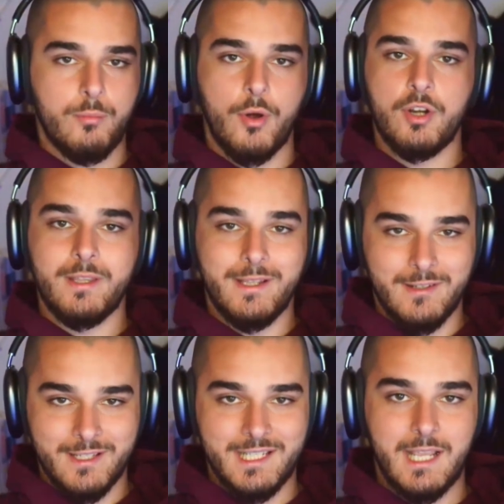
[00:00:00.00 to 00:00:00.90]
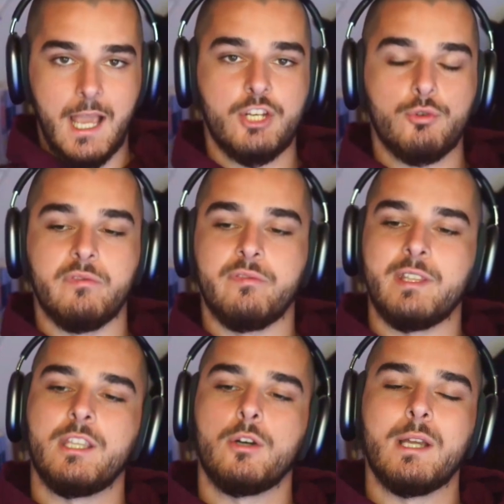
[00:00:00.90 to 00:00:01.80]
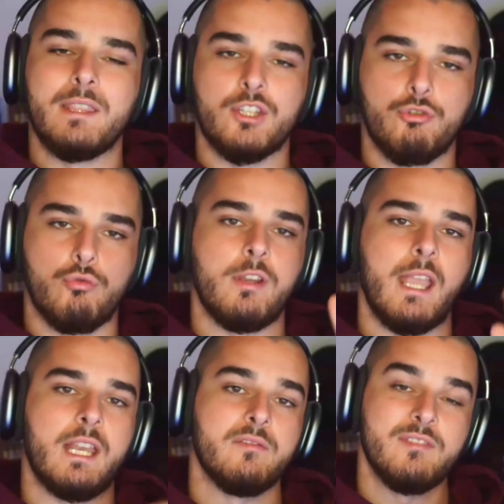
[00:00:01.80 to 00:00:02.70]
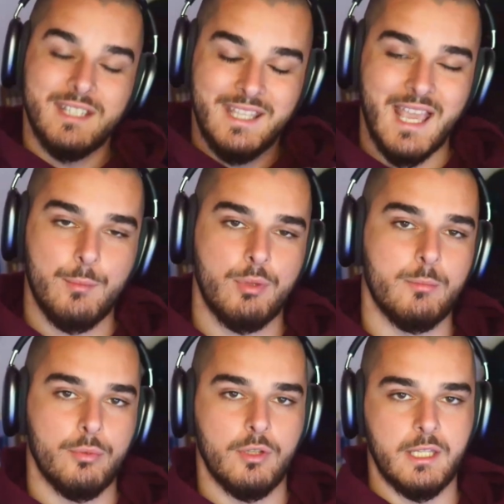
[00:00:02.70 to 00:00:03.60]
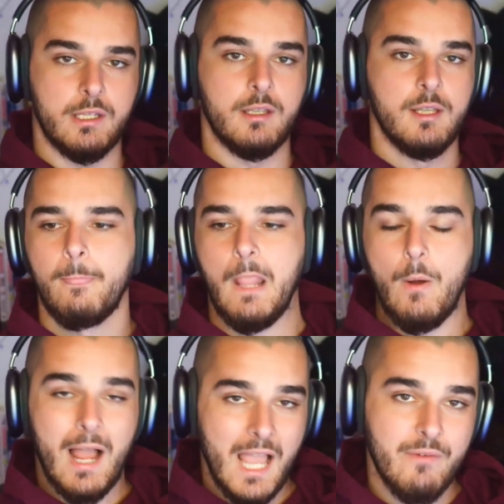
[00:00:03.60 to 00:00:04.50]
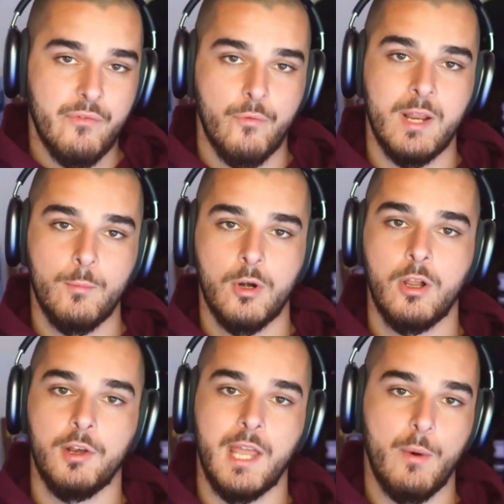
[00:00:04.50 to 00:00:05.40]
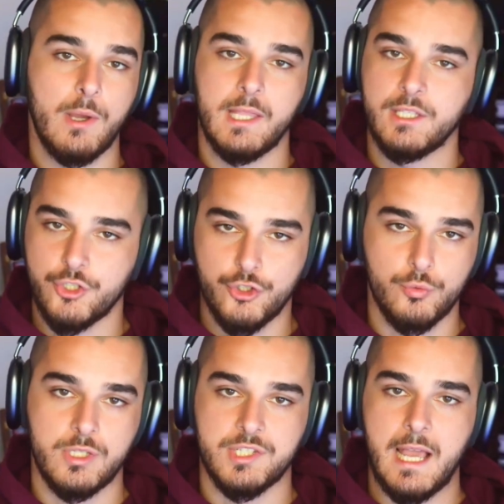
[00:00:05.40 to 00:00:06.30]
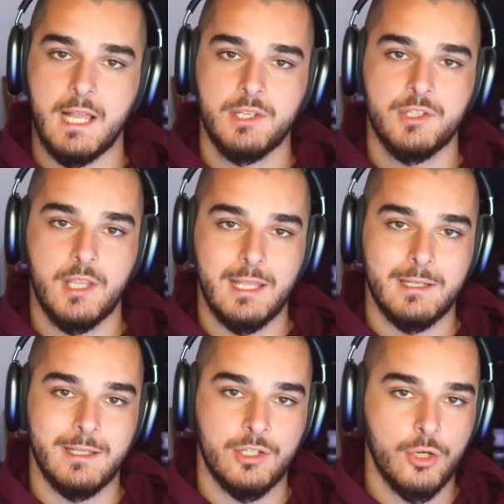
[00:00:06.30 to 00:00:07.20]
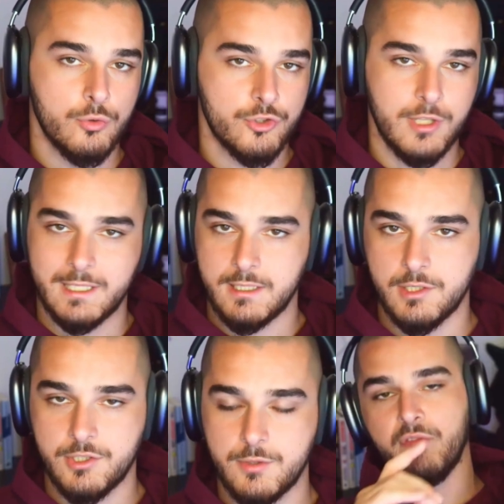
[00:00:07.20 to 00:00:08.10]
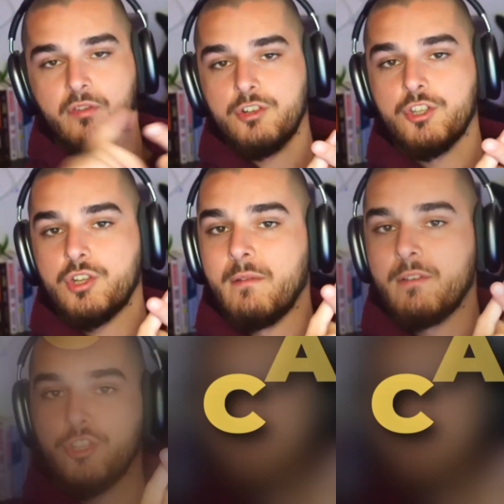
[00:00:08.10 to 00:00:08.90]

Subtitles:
part here is the actual video and the creative to get people in. Now, I have a framework on how I like to shoot these ads, and it goes like this. First is obviously you